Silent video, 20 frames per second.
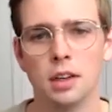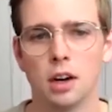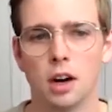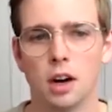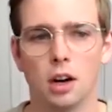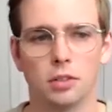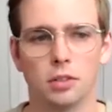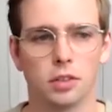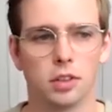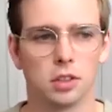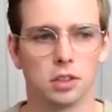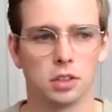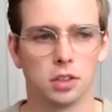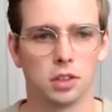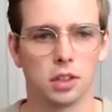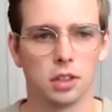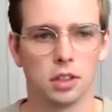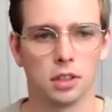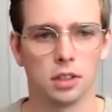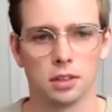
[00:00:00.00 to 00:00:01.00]
of our
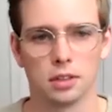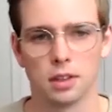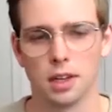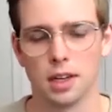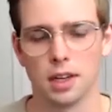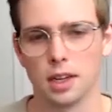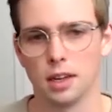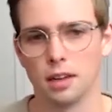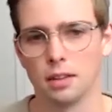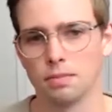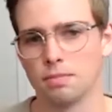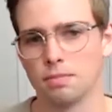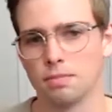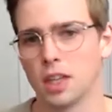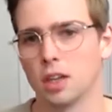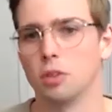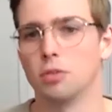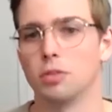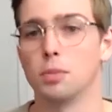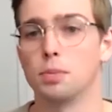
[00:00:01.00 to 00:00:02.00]
Docker,
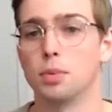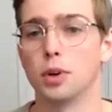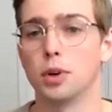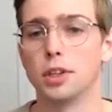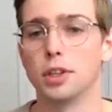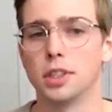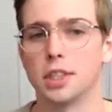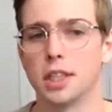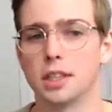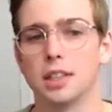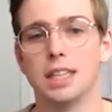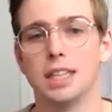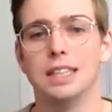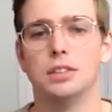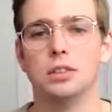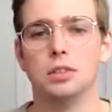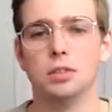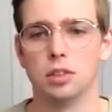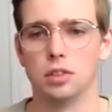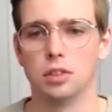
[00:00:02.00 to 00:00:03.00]
of our project
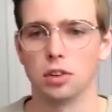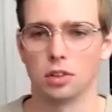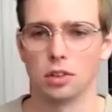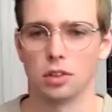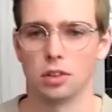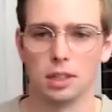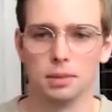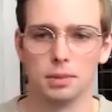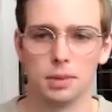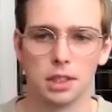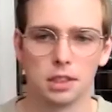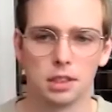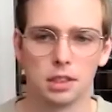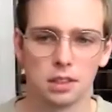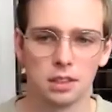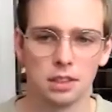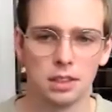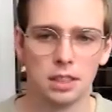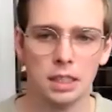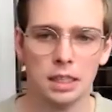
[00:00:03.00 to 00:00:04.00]
into the Docker image.
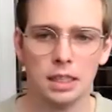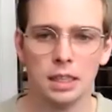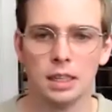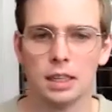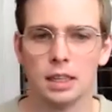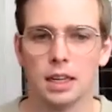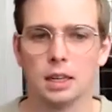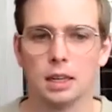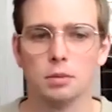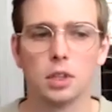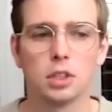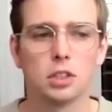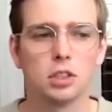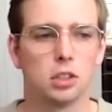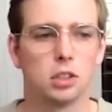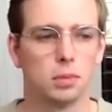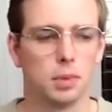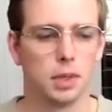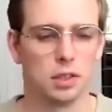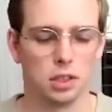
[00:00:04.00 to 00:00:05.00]
And I'm not
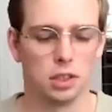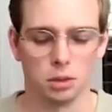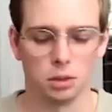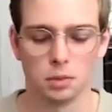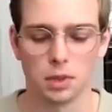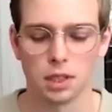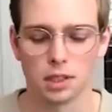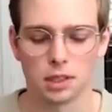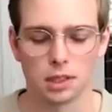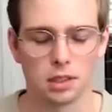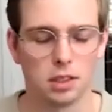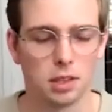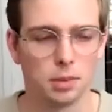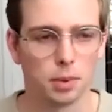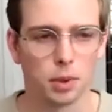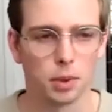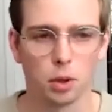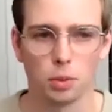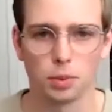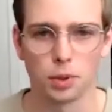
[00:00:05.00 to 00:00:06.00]
sure about you, but like a
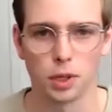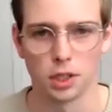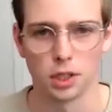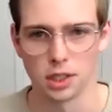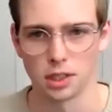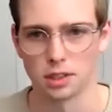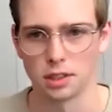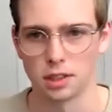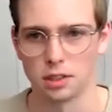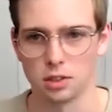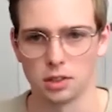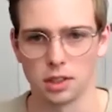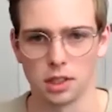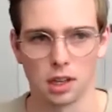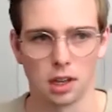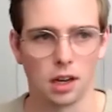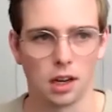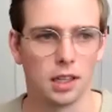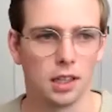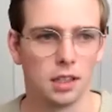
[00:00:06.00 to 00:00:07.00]
typical project I do at a
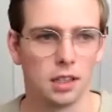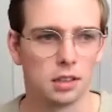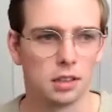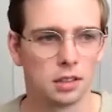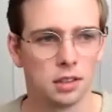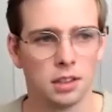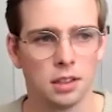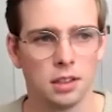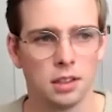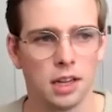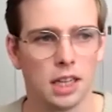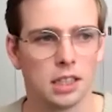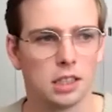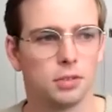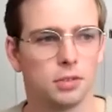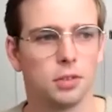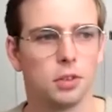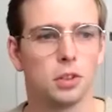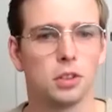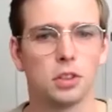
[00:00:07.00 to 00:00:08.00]
client has a
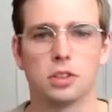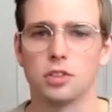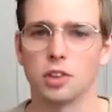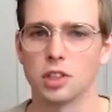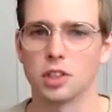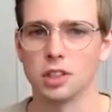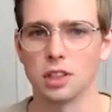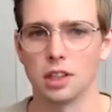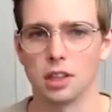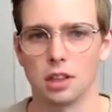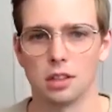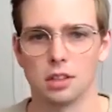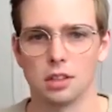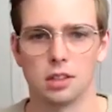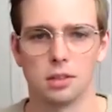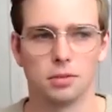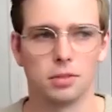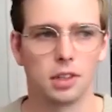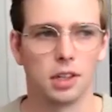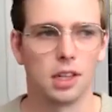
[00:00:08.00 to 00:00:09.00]
folder structure that looks
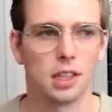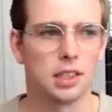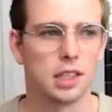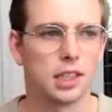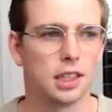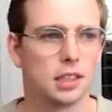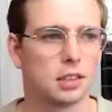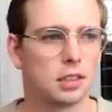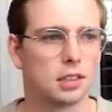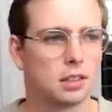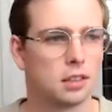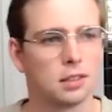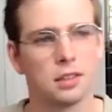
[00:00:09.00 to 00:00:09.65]
something like this.